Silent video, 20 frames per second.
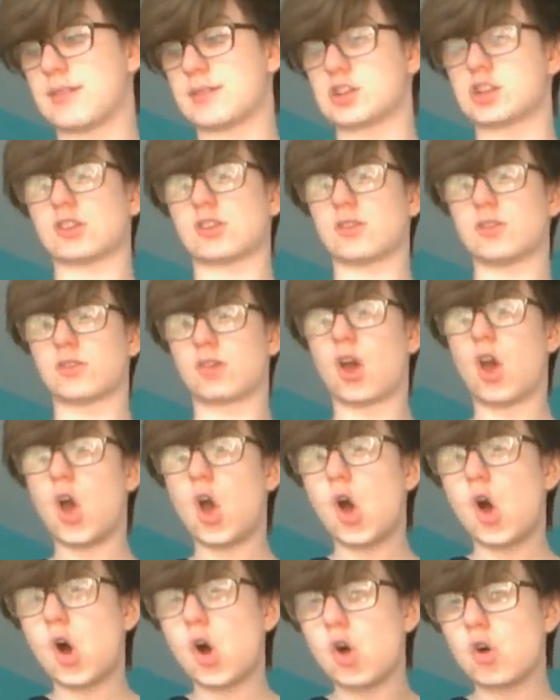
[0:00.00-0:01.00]
decisions
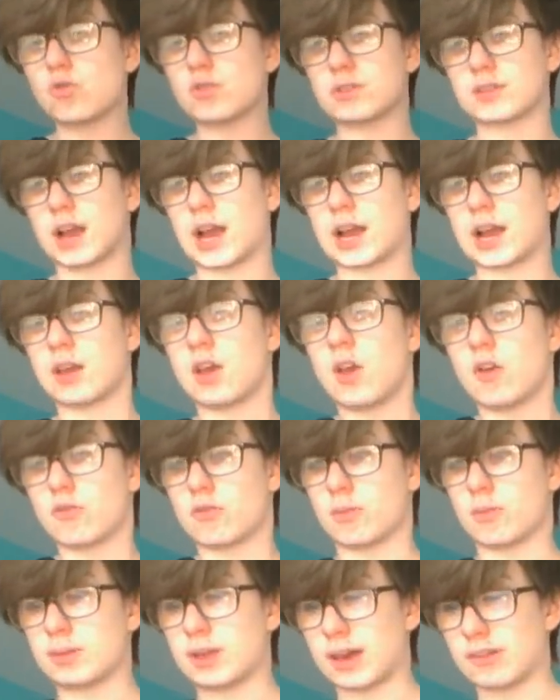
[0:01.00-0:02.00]
or resign
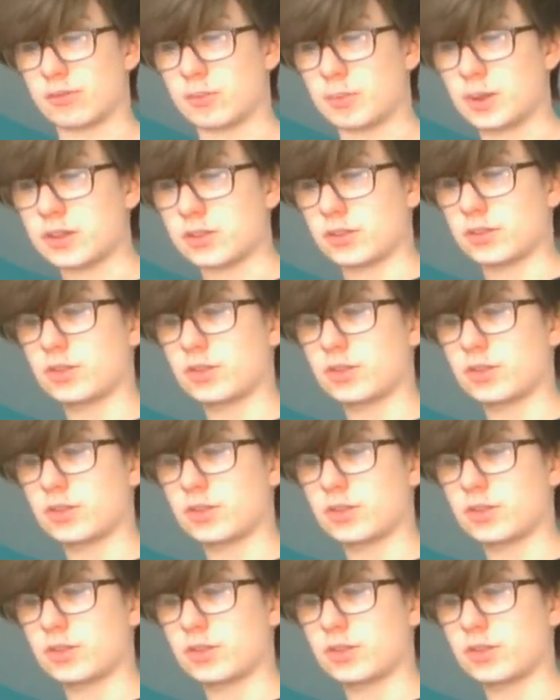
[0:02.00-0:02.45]
from government.